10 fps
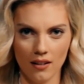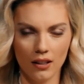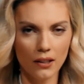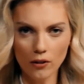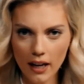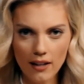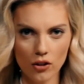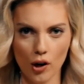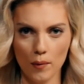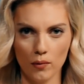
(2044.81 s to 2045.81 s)
Clearly has
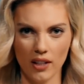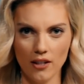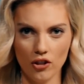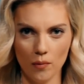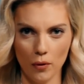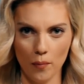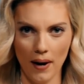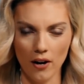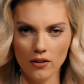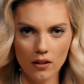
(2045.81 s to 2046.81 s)
a troubled relationship with her
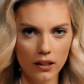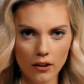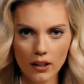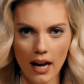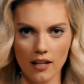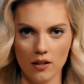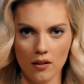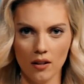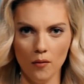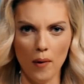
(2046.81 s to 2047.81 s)
parents, clearly has
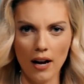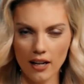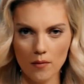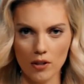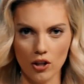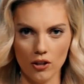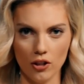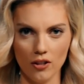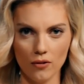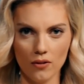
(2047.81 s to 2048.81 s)
body image
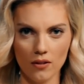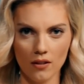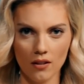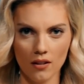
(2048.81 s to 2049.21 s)
issues.